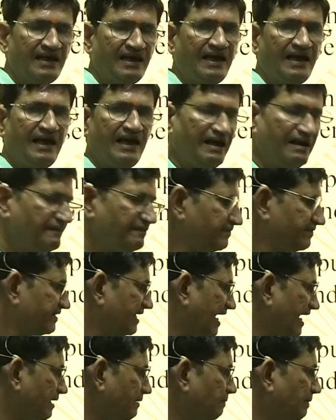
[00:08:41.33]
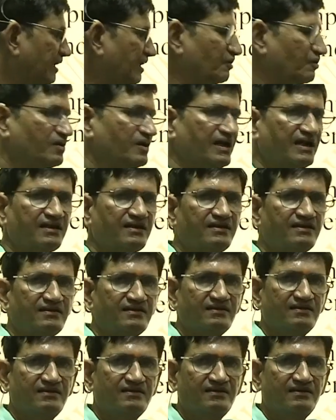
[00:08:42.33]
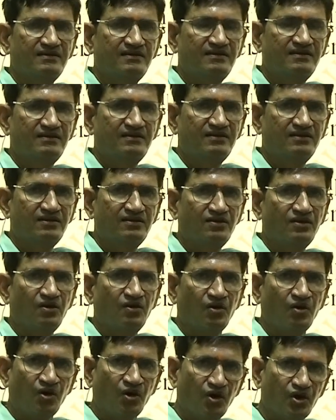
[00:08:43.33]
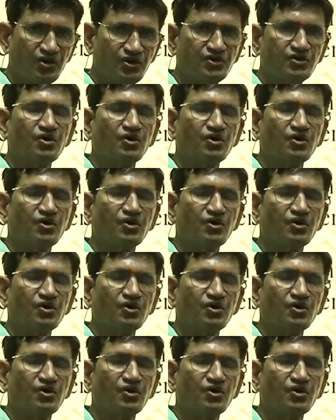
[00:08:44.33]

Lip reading: If that particular host